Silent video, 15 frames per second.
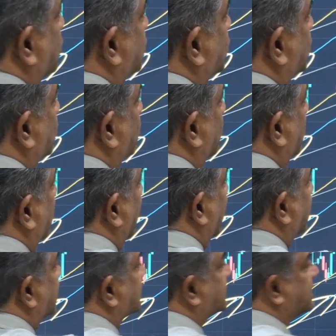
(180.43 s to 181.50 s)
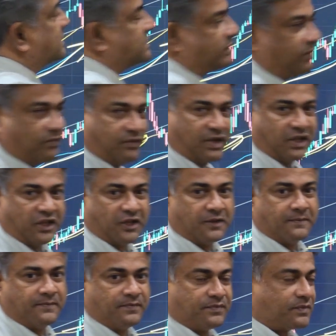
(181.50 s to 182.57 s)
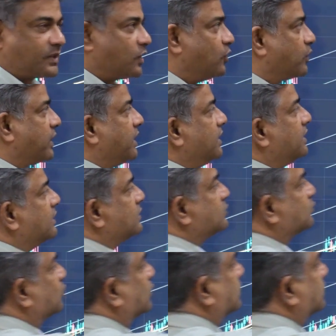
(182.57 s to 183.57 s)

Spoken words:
to 96.50. Okay, so